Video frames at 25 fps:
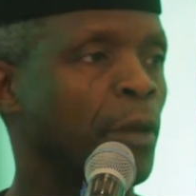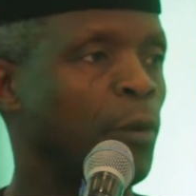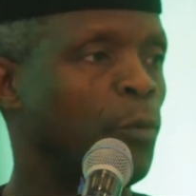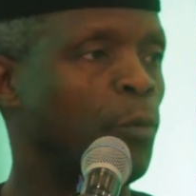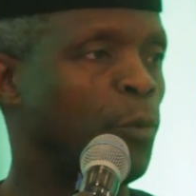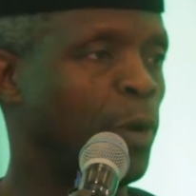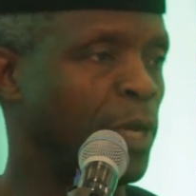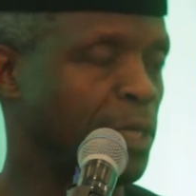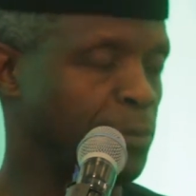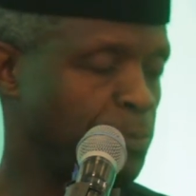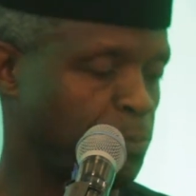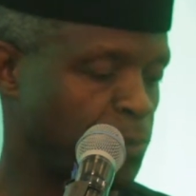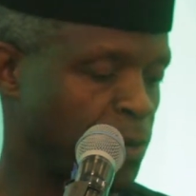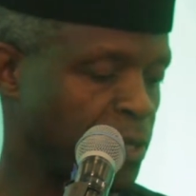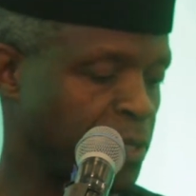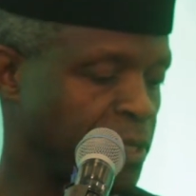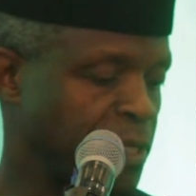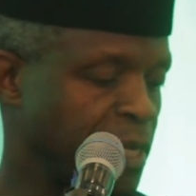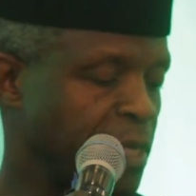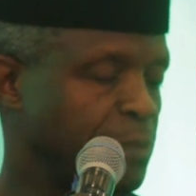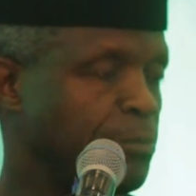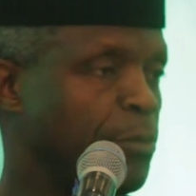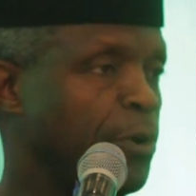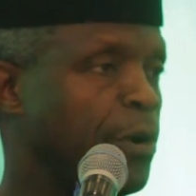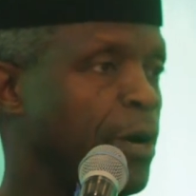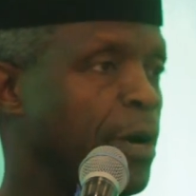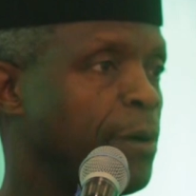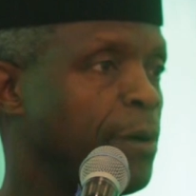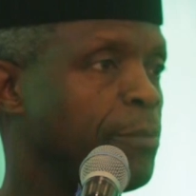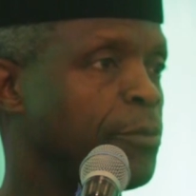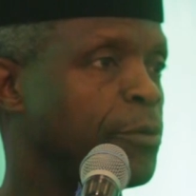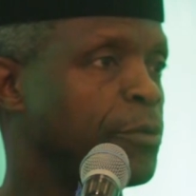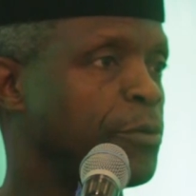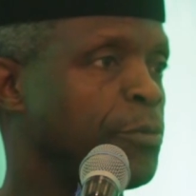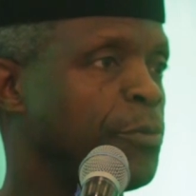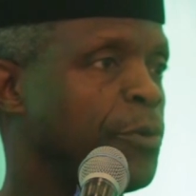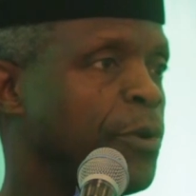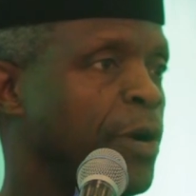When President
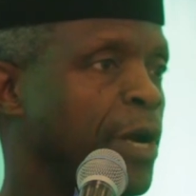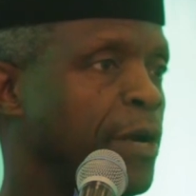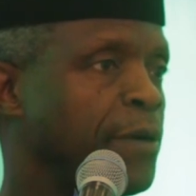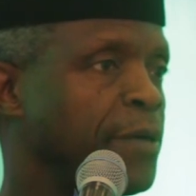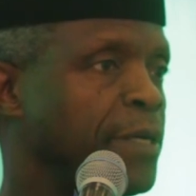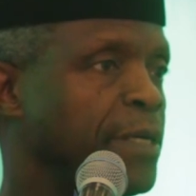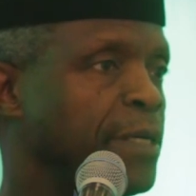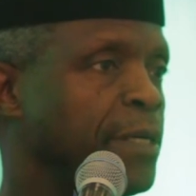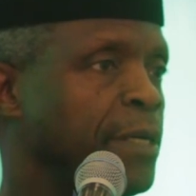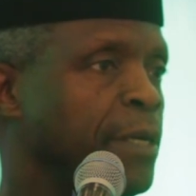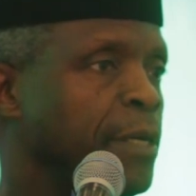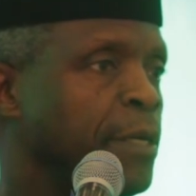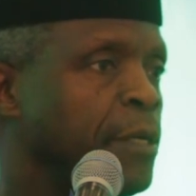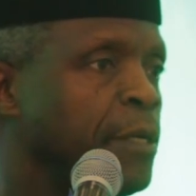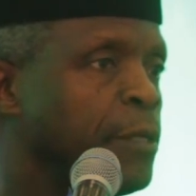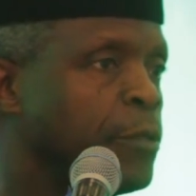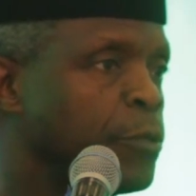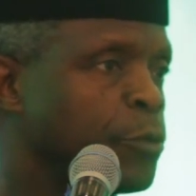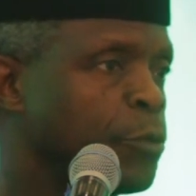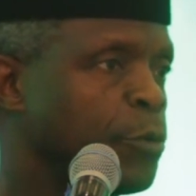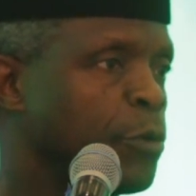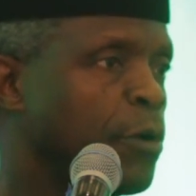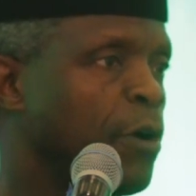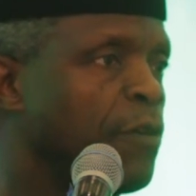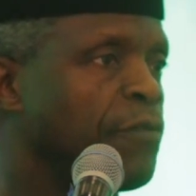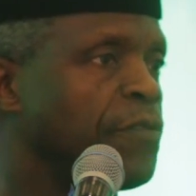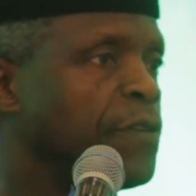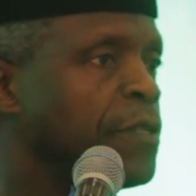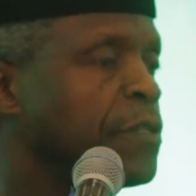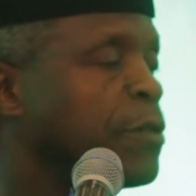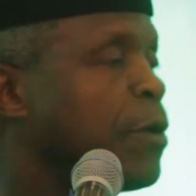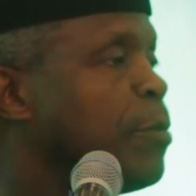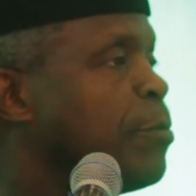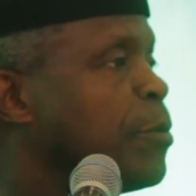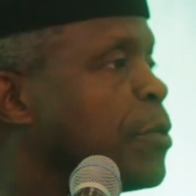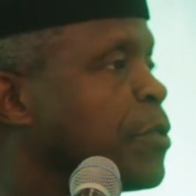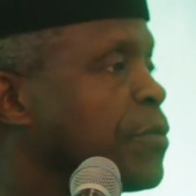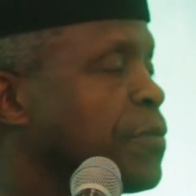Muhammadu Buhari took office
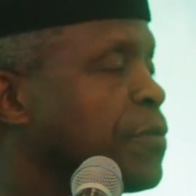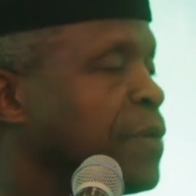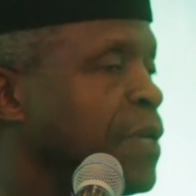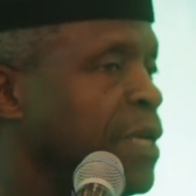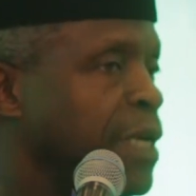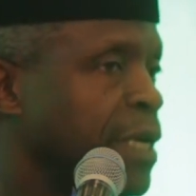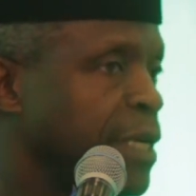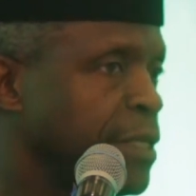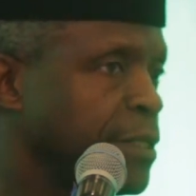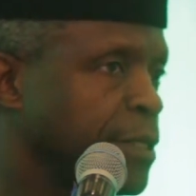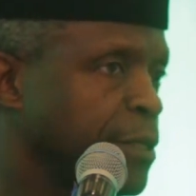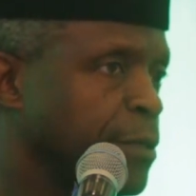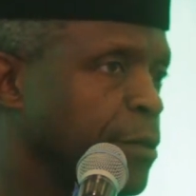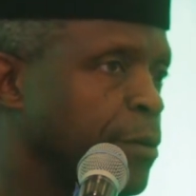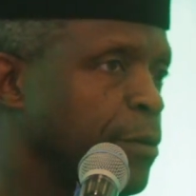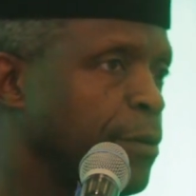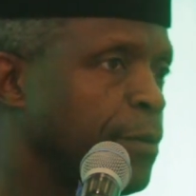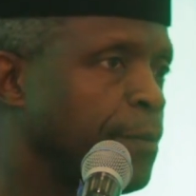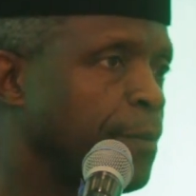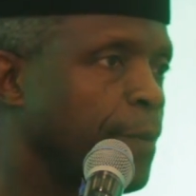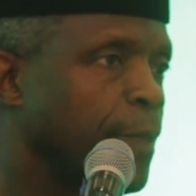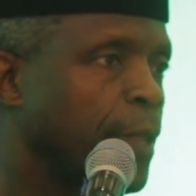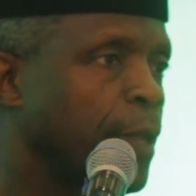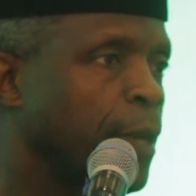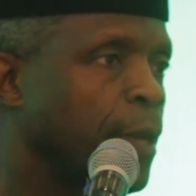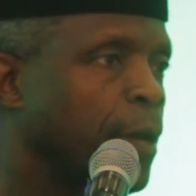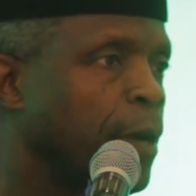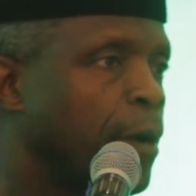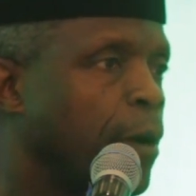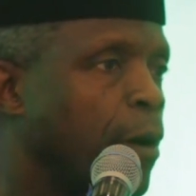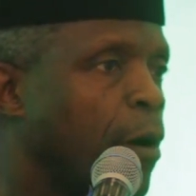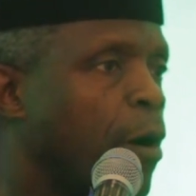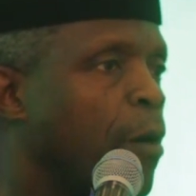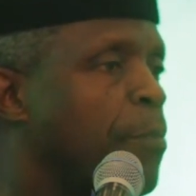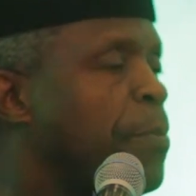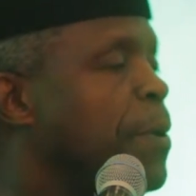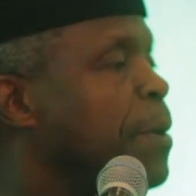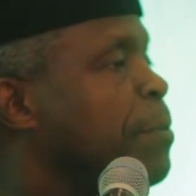almost 3 years ago,
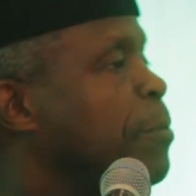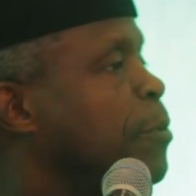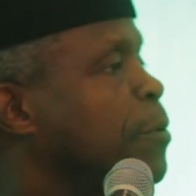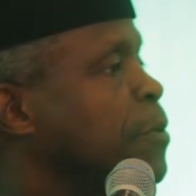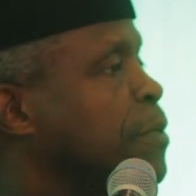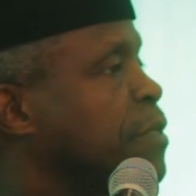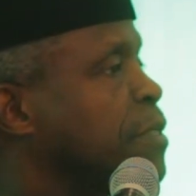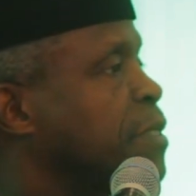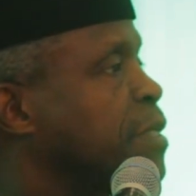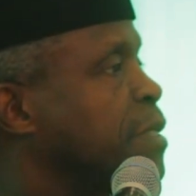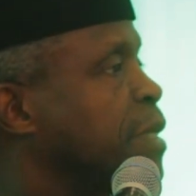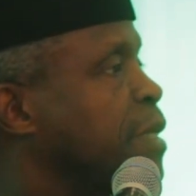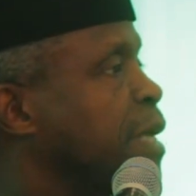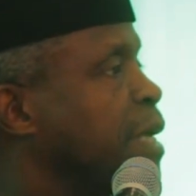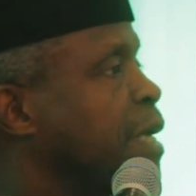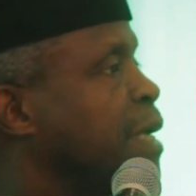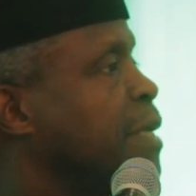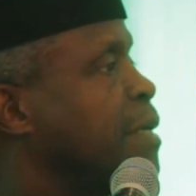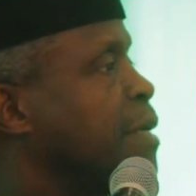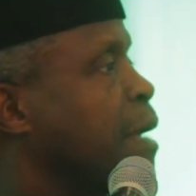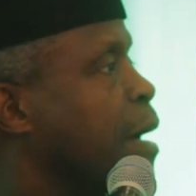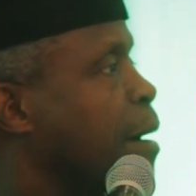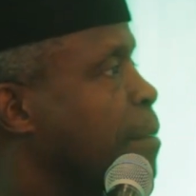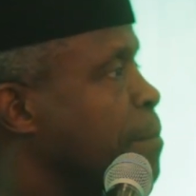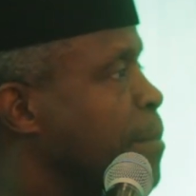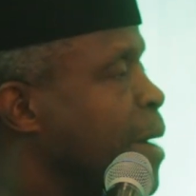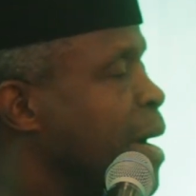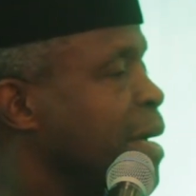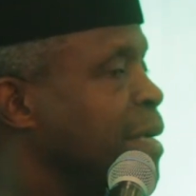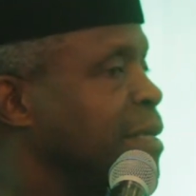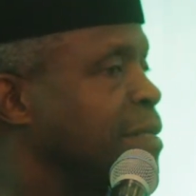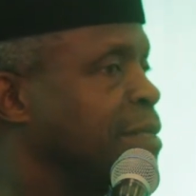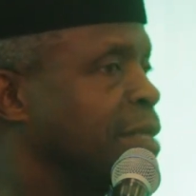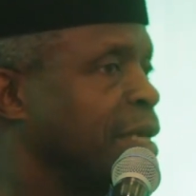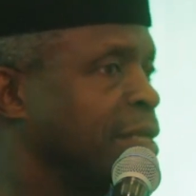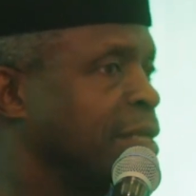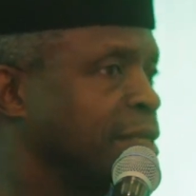uppermost in our minds